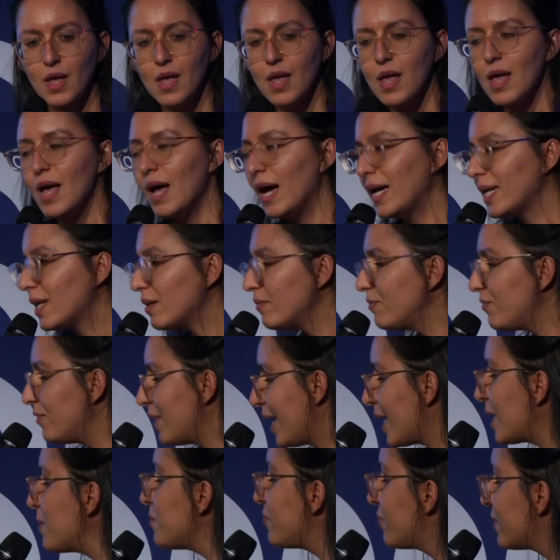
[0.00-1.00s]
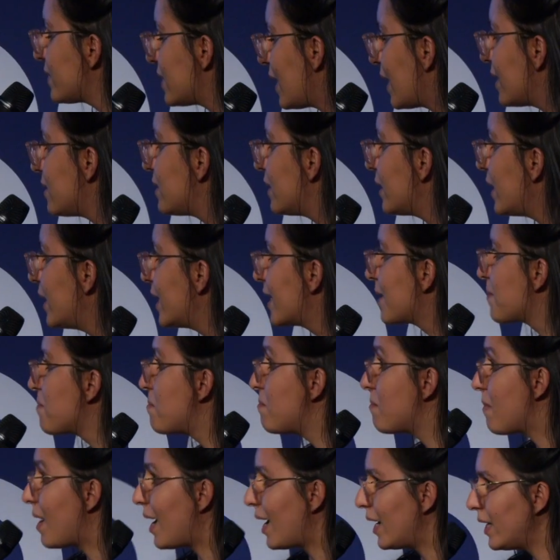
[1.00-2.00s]
And I'm emphasizing here
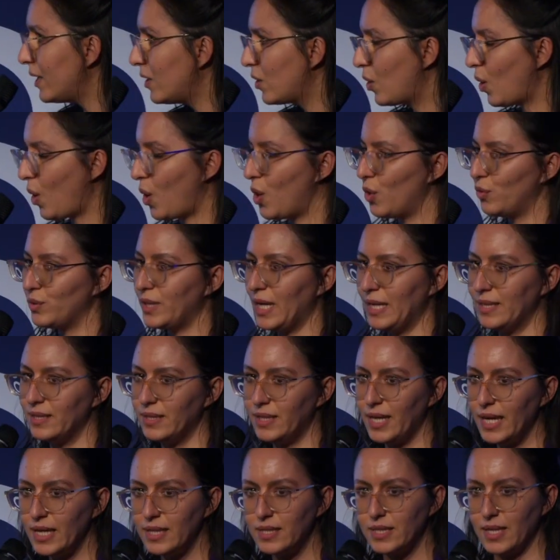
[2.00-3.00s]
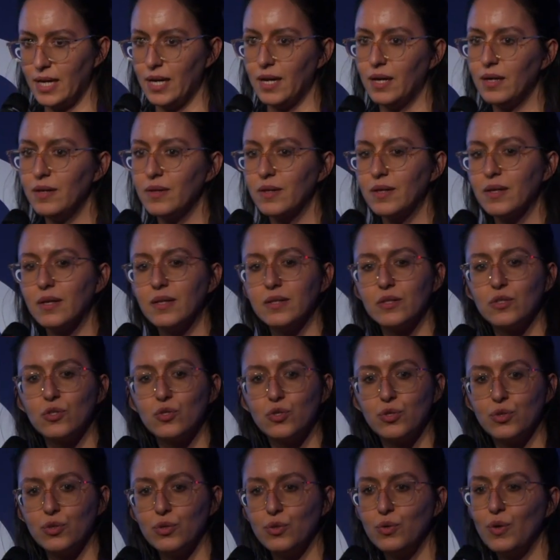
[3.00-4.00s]
my code and data
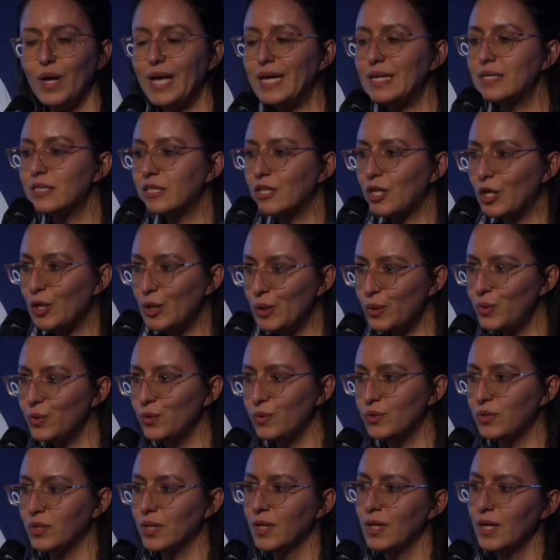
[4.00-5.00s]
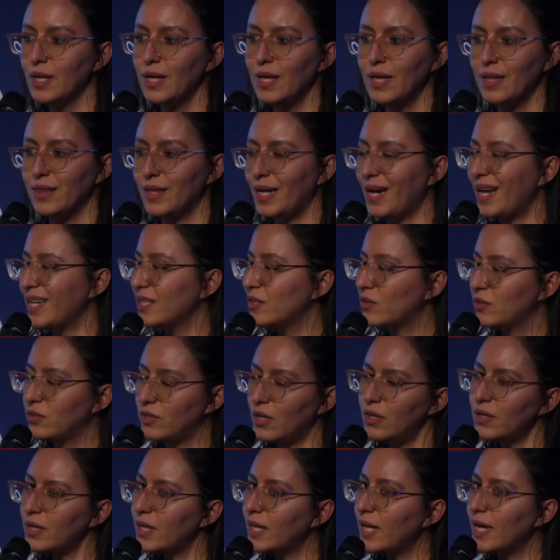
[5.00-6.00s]
to exclude that I
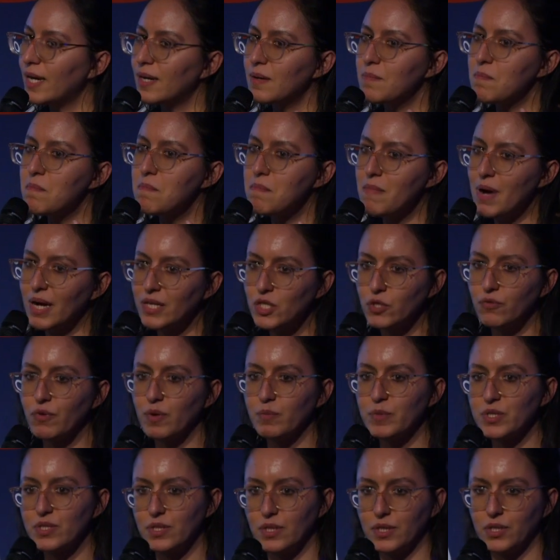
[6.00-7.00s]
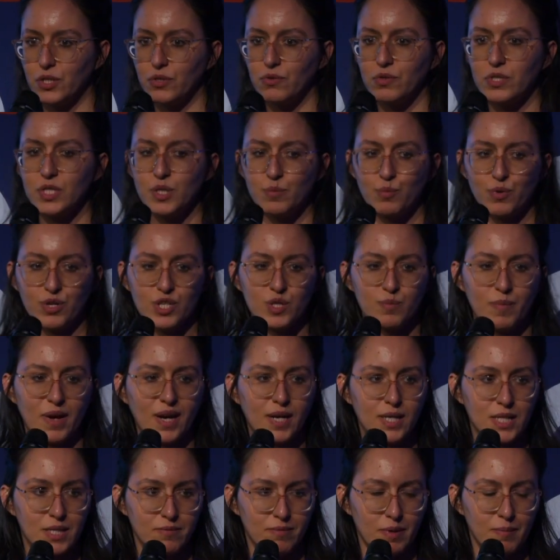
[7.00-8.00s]
don't care much from a security
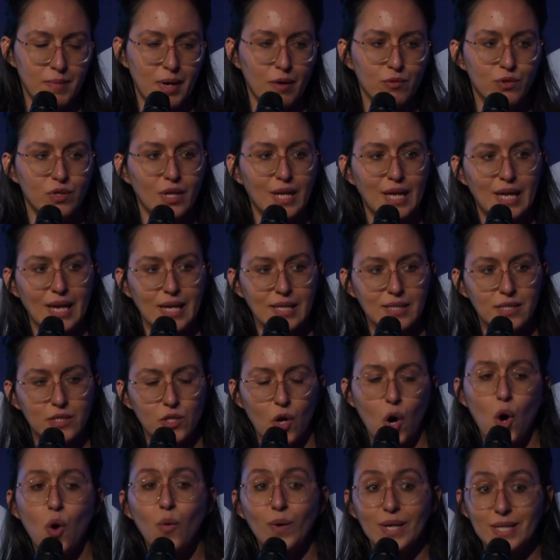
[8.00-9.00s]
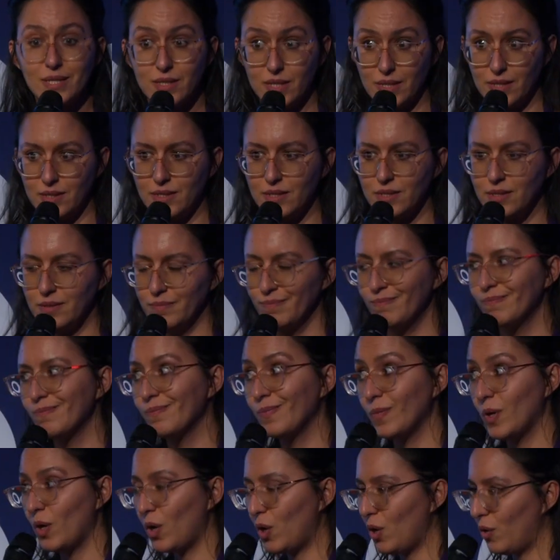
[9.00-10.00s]
perspective about the guest OS's
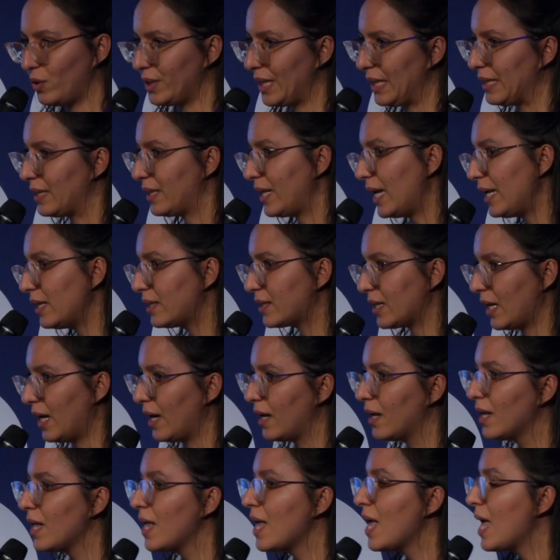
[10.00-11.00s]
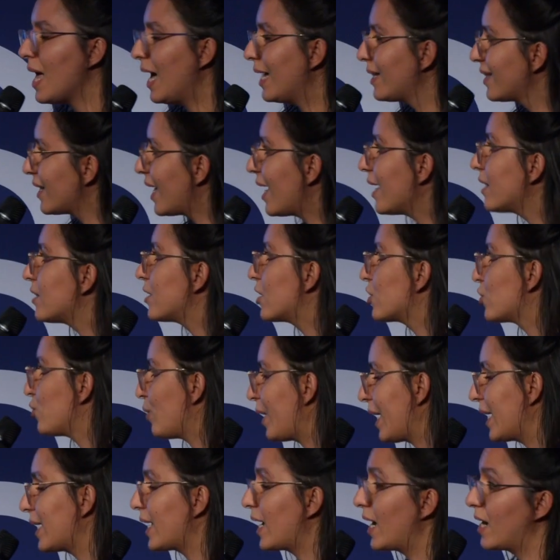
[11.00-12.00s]
code and data, and neither do
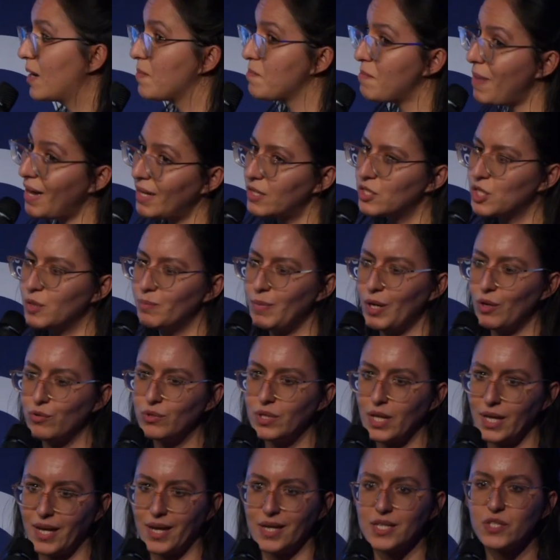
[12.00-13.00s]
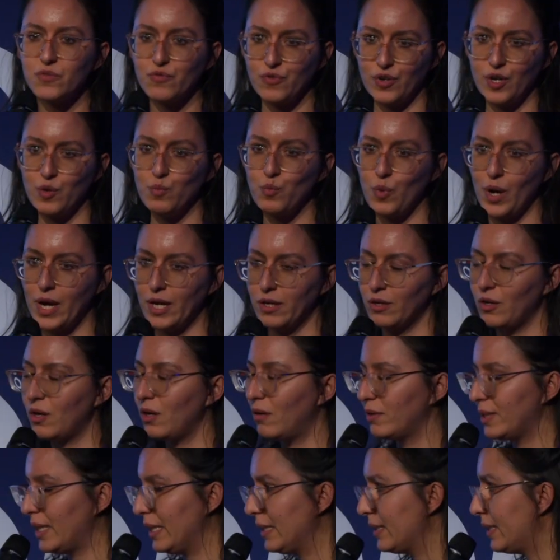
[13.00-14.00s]
I care much about the guest firmware
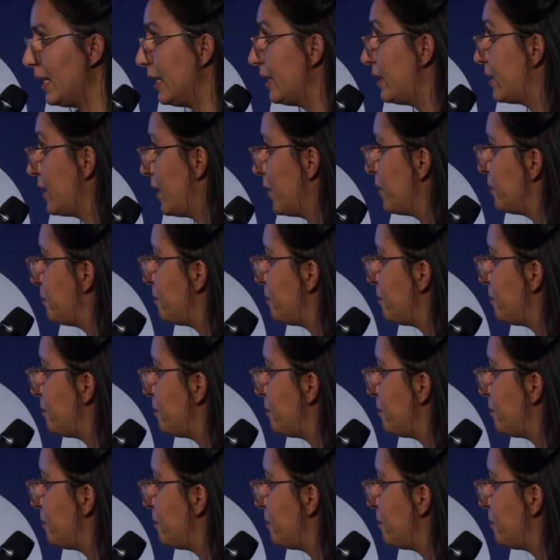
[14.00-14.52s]
code and data.